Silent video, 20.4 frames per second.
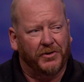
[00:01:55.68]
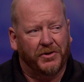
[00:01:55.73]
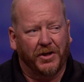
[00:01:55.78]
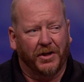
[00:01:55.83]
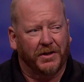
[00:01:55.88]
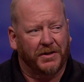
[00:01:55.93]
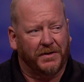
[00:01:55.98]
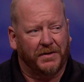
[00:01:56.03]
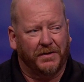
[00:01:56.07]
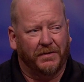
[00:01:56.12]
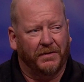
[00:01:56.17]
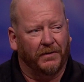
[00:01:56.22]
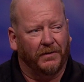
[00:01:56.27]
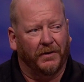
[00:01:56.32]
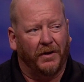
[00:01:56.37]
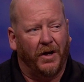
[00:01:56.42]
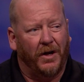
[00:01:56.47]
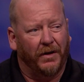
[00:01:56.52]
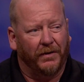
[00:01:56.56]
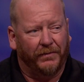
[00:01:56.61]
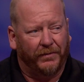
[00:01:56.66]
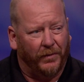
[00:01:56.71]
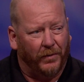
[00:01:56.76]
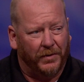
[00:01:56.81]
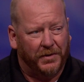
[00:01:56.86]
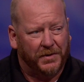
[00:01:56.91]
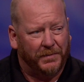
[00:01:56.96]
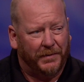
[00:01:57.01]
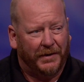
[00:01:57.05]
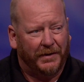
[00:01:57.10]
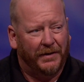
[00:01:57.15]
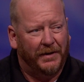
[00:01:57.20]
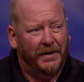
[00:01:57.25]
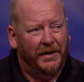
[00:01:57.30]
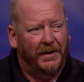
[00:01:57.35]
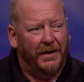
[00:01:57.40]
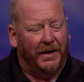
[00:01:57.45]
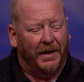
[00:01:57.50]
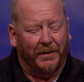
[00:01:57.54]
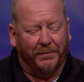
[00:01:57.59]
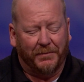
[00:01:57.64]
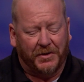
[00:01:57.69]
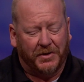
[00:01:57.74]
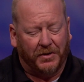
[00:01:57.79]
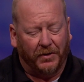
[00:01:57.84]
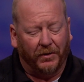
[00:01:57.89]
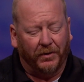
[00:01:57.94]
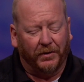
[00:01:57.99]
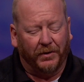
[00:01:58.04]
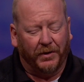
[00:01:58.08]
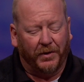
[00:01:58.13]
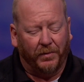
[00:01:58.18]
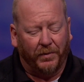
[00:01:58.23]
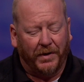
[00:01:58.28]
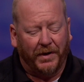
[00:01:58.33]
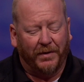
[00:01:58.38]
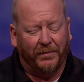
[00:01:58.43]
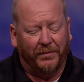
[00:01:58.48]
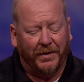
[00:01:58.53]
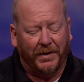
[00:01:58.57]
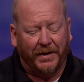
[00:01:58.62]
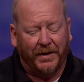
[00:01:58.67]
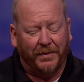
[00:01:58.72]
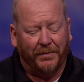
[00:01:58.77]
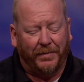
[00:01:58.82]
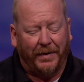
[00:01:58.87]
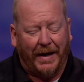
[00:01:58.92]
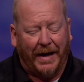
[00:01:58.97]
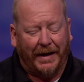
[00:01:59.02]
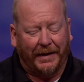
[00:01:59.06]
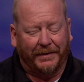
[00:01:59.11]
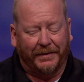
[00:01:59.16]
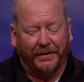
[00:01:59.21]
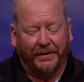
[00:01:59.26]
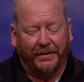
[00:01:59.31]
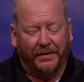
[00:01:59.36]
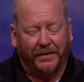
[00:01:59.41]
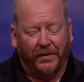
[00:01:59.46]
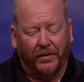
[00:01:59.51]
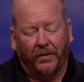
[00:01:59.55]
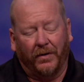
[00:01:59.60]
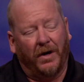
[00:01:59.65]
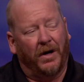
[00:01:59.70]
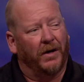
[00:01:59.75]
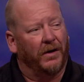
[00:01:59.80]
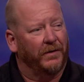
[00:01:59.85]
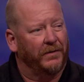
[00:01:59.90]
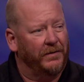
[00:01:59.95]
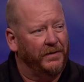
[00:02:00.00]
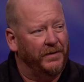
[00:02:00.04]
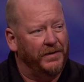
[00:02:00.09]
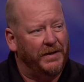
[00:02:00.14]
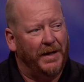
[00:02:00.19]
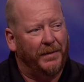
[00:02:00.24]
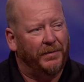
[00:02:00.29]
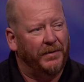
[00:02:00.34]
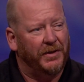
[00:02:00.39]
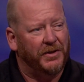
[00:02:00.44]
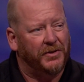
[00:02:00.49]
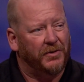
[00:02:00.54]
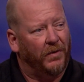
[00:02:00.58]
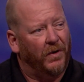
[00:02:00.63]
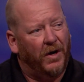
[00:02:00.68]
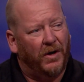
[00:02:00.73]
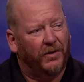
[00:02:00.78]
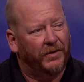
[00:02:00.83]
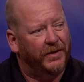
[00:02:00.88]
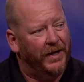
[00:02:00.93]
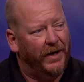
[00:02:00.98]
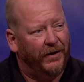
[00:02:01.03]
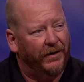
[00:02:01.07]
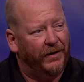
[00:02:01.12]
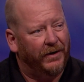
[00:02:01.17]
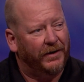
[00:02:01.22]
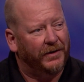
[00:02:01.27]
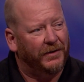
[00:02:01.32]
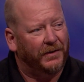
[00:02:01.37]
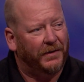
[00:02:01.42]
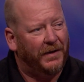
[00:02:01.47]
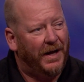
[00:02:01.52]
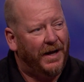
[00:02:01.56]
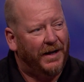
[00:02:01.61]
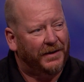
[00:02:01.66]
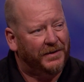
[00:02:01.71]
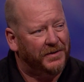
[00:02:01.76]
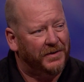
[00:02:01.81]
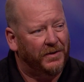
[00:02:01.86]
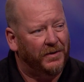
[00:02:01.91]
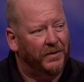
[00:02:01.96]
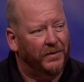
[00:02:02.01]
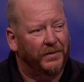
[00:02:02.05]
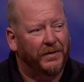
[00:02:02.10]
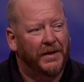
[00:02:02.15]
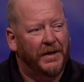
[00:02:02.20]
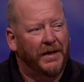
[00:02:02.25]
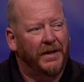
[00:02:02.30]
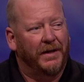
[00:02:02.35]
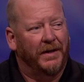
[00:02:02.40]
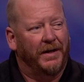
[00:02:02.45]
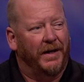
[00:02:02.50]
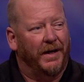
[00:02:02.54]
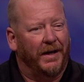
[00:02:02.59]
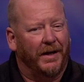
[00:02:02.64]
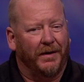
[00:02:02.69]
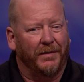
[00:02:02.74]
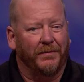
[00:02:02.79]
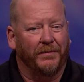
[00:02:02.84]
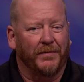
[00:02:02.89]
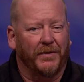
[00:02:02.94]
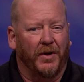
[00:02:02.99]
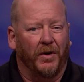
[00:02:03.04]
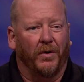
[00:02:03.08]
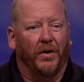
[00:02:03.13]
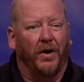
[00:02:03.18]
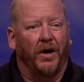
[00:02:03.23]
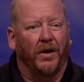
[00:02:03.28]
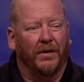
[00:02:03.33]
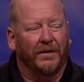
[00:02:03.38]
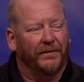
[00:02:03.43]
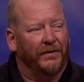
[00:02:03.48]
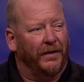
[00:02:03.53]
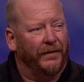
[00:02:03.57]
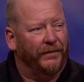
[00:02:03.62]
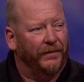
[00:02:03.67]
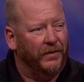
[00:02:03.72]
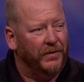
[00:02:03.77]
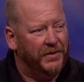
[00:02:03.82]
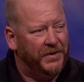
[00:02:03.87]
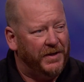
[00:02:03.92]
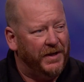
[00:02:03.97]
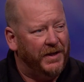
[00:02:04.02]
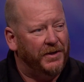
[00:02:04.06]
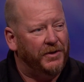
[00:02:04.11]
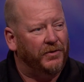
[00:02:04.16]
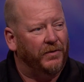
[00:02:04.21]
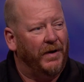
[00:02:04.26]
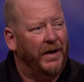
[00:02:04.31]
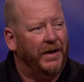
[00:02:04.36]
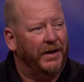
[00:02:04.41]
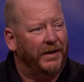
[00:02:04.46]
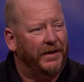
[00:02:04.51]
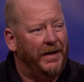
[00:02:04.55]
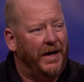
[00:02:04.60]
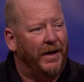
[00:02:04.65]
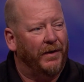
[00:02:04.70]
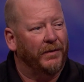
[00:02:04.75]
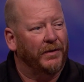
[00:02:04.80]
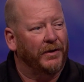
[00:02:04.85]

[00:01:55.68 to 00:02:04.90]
just law enforcement. Certainly we have been impacted. Our deputies are all carrying naloxone. All of our first aid training now